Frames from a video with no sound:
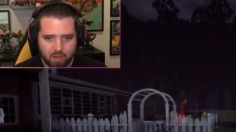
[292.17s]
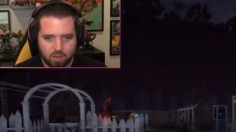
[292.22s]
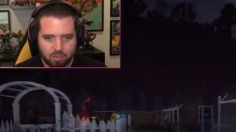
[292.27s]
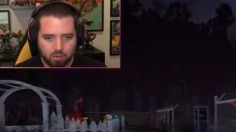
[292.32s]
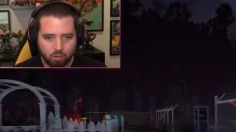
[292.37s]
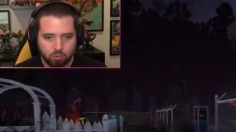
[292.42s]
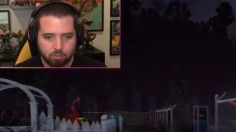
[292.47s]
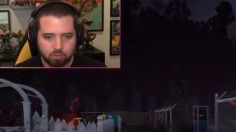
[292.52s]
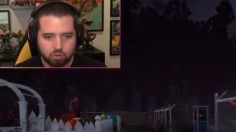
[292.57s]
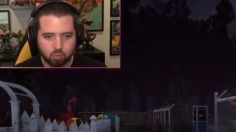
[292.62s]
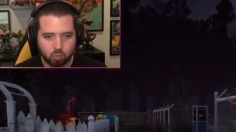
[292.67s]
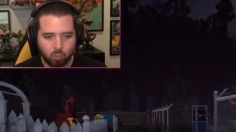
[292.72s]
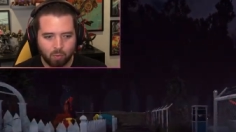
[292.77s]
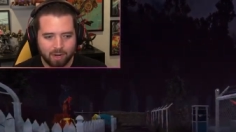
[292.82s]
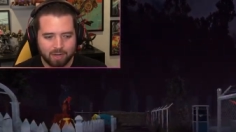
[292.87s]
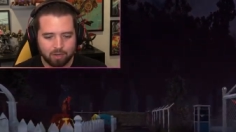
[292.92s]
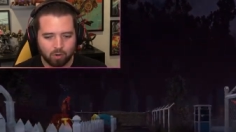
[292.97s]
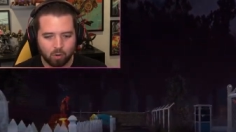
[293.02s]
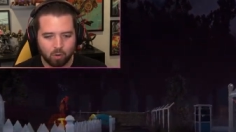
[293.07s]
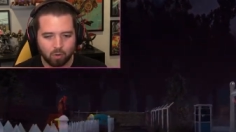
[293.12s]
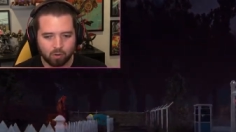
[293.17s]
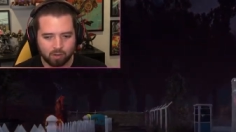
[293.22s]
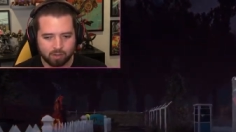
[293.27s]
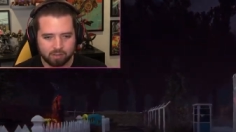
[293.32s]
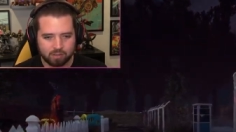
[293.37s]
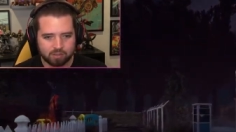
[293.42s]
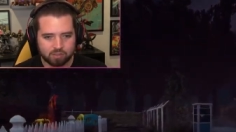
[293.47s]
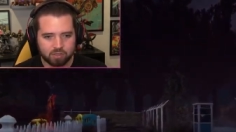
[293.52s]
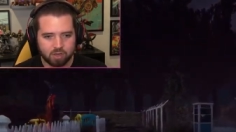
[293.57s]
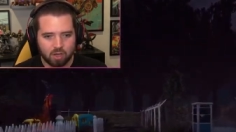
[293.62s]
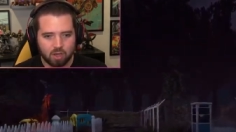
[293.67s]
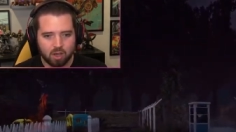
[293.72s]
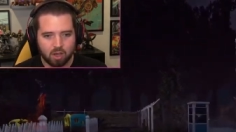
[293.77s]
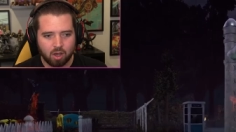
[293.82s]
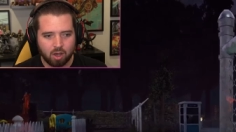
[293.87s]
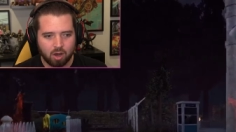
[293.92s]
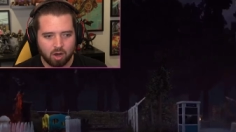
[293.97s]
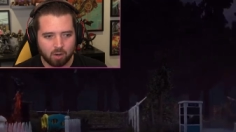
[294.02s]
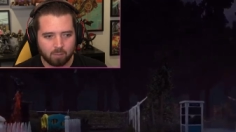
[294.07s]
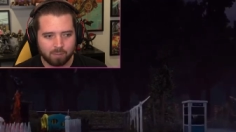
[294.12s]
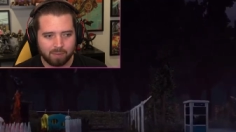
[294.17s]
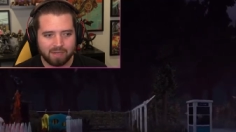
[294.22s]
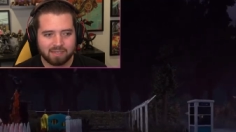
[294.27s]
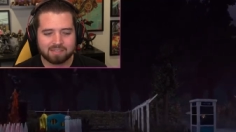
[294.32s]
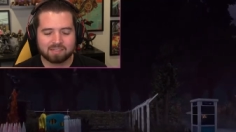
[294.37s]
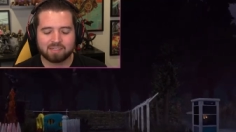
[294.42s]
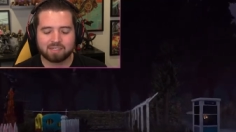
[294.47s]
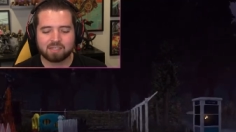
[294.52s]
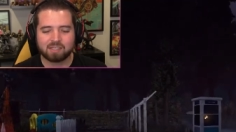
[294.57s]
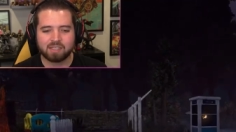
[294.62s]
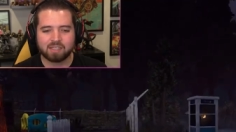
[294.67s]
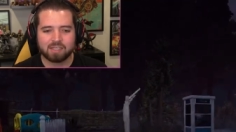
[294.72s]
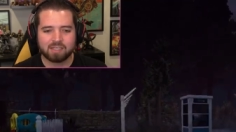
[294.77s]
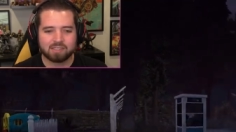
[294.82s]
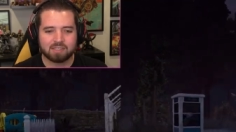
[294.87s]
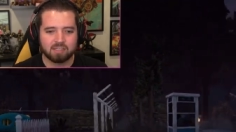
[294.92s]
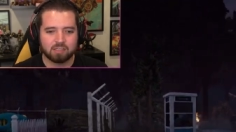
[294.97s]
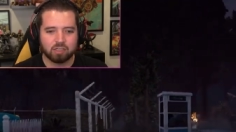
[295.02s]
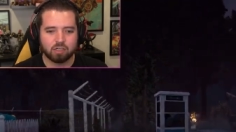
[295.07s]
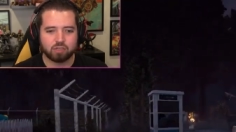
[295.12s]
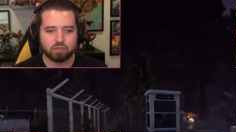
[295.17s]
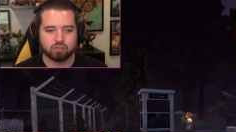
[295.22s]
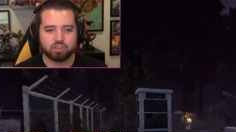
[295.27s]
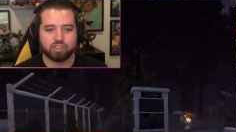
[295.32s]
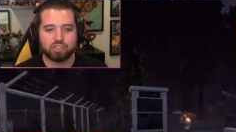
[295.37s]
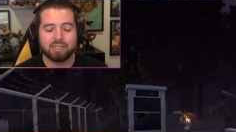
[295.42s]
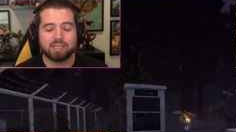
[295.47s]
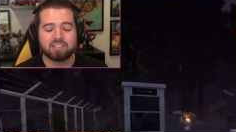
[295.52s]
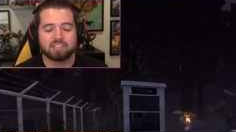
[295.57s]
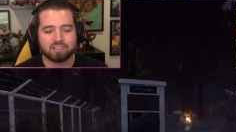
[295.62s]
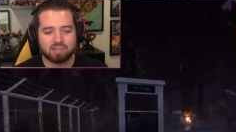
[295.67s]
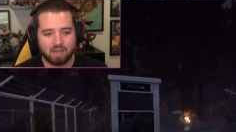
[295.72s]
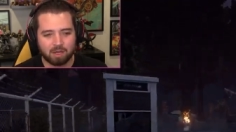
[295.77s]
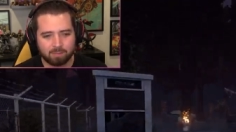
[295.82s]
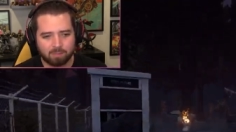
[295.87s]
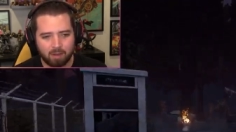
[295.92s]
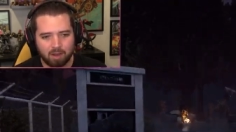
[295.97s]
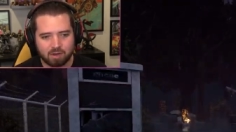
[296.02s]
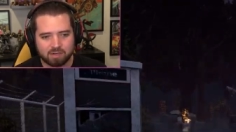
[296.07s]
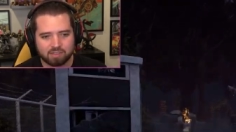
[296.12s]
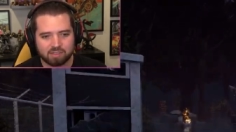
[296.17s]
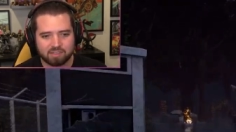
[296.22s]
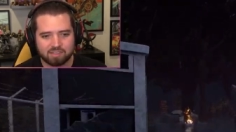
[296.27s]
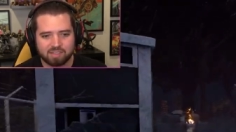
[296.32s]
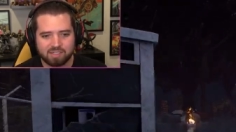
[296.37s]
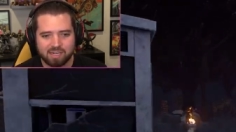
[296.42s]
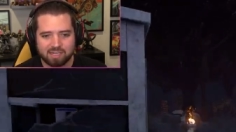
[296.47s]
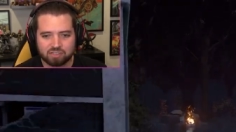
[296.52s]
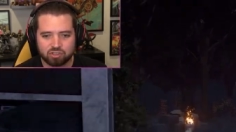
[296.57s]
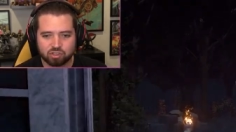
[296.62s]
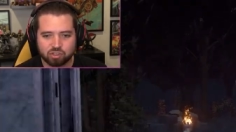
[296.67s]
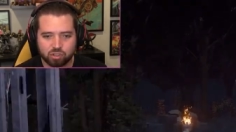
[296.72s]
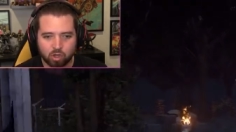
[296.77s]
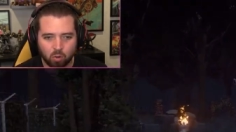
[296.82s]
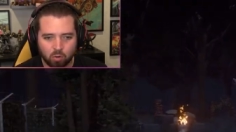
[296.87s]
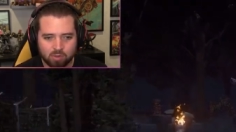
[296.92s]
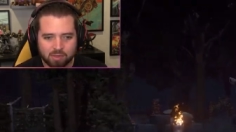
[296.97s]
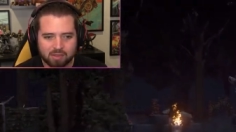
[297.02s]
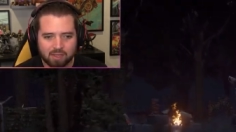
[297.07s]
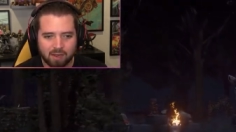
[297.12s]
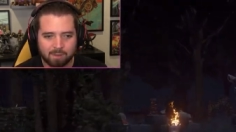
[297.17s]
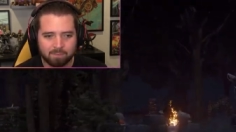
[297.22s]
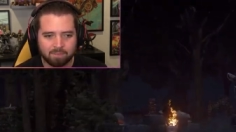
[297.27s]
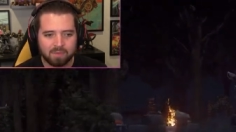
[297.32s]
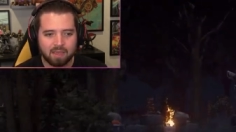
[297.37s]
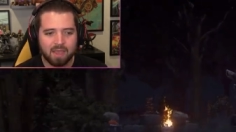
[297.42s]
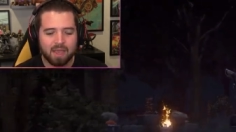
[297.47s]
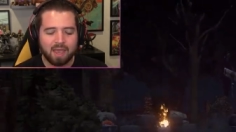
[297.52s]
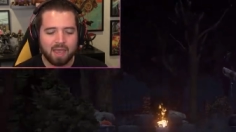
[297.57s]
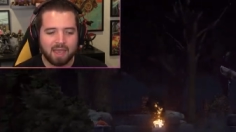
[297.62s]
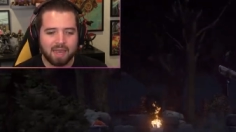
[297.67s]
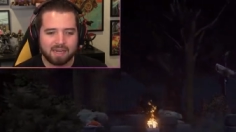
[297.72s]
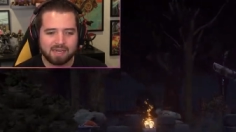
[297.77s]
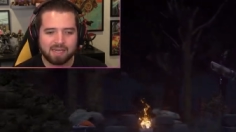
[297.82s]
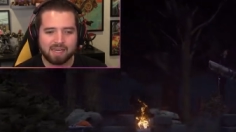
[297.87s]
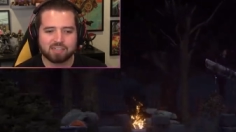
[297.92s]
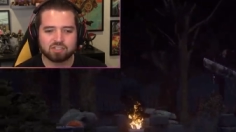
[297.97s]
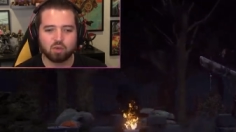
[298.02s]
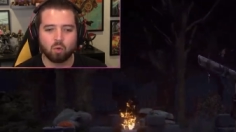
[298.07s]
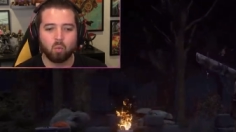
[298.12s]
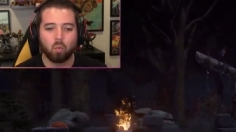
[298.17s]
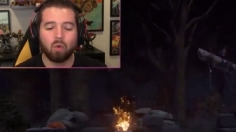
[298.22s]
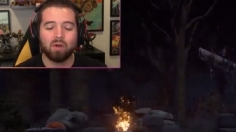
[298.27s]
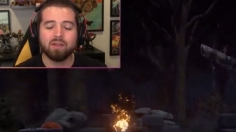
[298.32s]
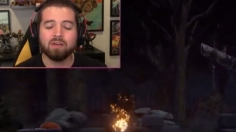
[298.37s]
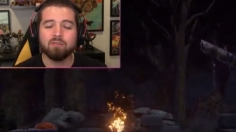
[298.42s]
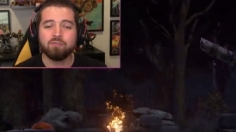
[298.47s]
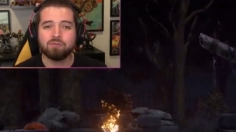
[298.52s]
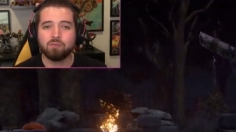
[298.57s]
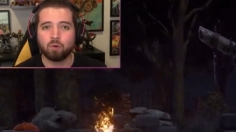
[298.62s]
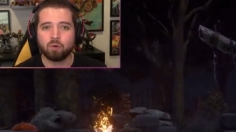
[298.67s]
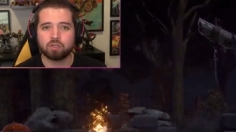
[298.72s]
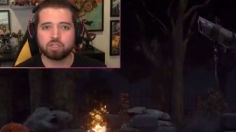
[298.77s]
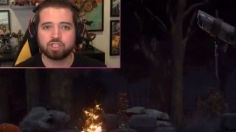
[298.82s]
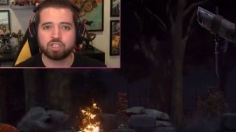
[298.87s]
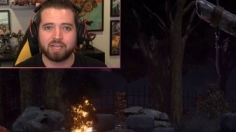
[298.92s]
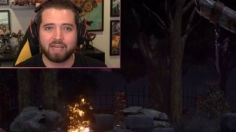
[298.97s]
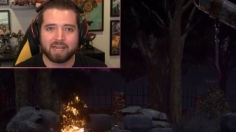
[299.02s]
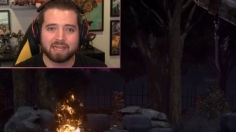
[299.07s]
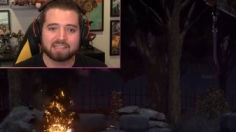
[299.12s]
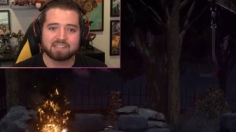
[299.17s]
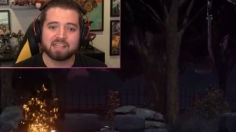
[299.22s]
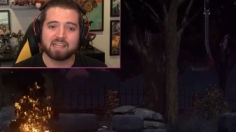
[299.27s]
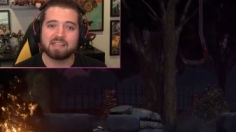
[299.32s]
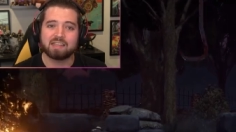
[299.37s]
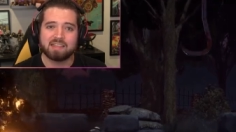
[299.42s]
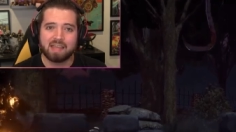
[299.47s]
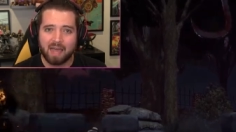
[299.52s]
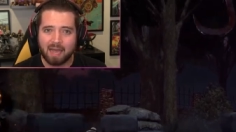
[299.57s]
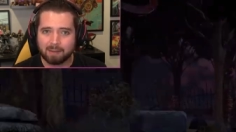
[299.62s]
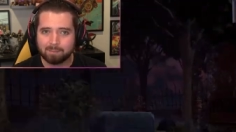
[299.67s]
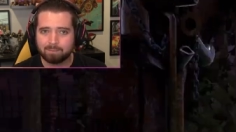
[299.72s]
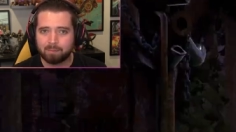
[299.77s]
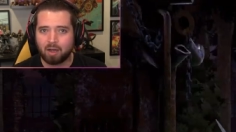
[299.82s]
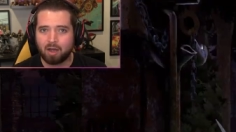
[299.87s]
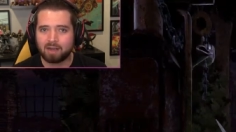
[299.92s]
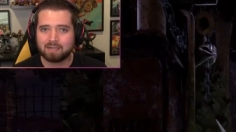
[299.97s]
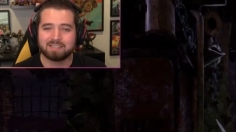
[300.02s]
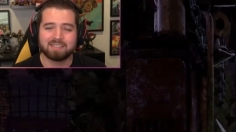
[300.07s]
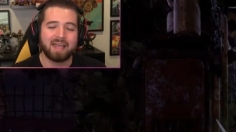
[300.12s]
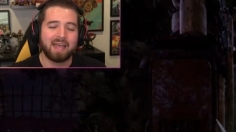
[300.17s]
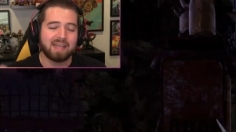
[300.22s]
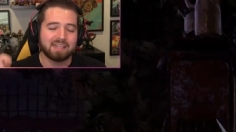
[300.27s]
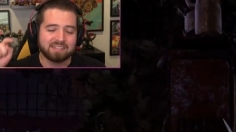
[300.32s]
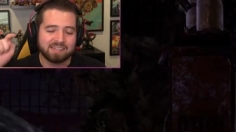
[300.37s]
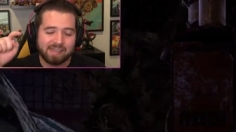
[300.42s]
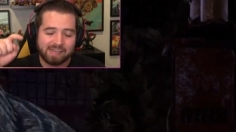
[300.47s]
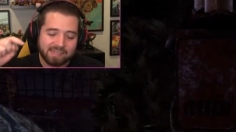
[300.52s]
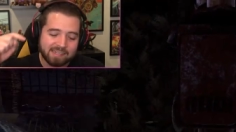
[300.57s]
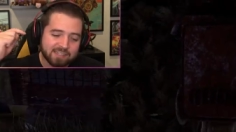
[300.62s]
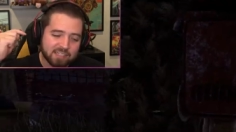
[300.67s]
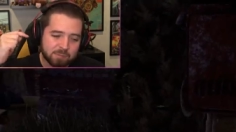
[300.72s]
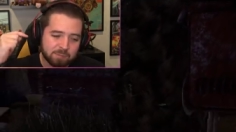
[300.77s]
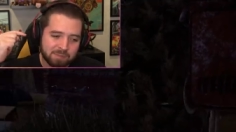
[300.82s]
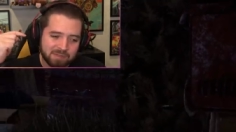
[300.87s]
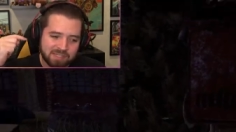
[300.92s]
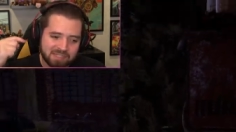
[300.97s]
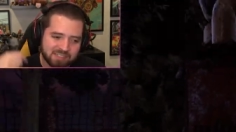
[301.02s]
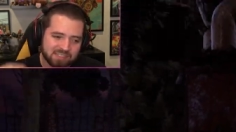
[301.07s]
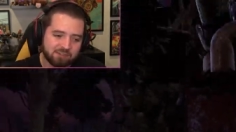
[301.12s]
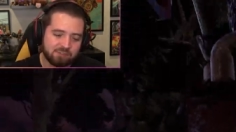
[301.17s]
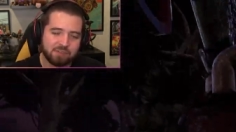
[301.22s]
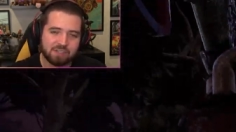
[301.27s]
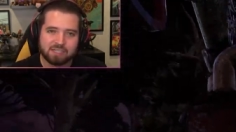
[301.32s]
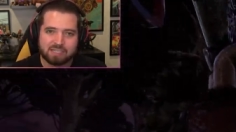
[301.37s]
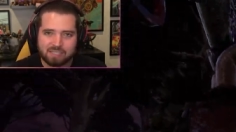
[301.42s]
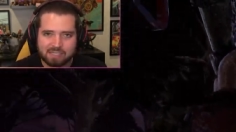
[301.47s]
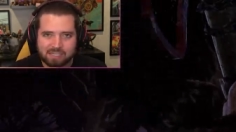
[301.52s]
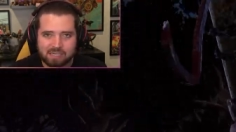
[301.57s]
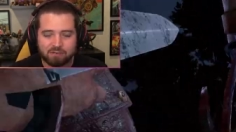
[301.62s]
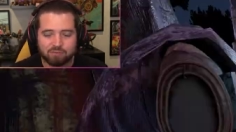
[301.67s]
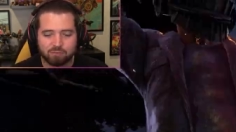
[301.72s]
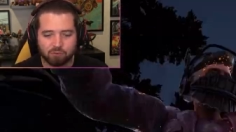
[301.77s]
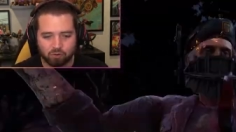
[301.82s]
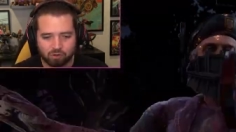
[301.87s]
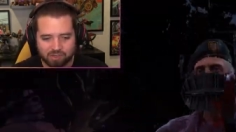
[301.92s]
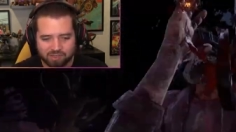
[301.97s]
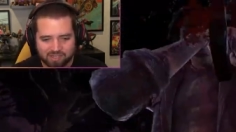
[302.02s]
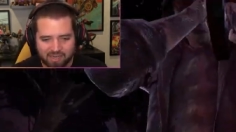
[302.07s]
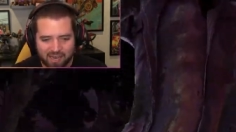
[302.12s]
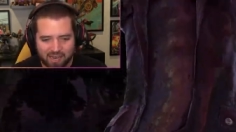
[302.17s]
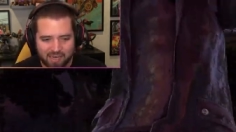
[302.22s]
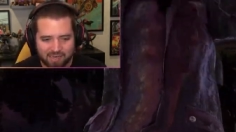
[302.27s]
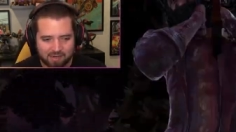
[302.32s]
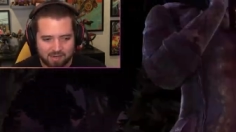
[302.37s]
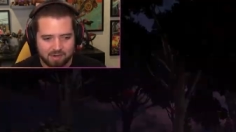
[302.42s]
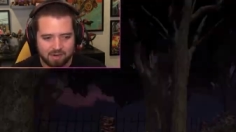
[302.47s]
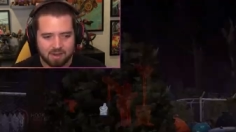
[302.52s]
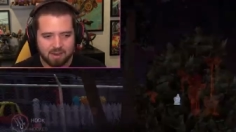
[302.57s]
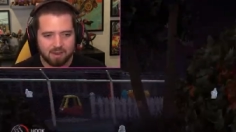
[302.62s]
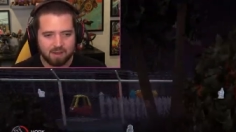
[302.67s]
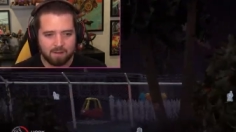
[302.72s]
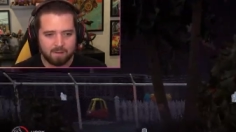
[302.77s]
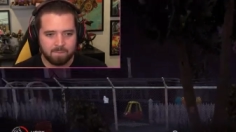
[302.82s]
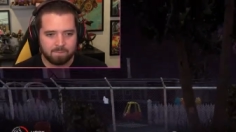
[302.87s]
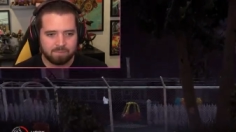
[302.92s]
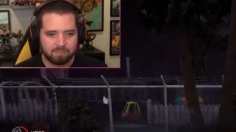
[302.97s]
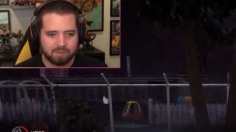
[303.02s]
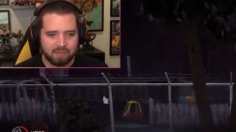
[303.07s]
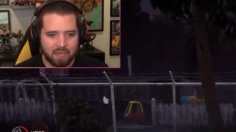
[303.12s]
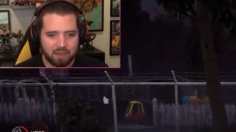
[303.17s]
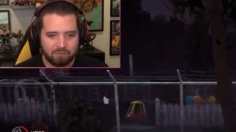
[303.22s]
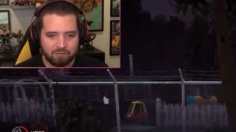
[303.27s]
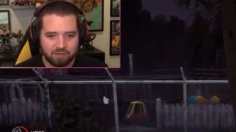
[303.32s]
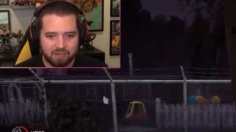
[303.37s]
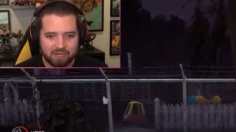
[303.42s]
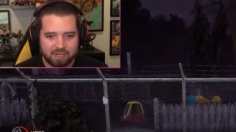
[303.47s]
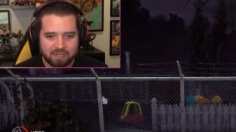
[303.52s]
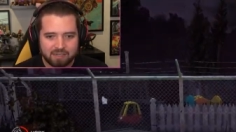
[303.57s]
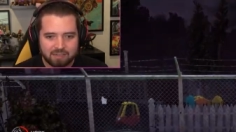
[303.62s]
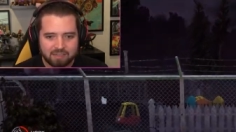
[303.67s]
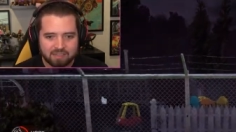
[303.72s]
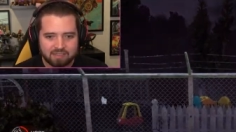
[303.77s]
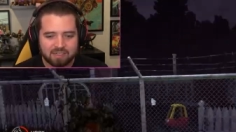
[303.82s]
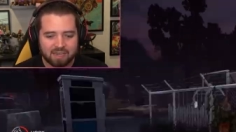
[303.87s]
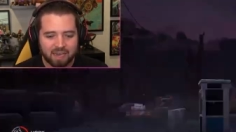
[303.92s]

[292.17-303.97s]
Those white auras are basically little jigsaw boxes. He has to go to them, and he has a 1-4 chance that that box has his specific key for his head. If it is,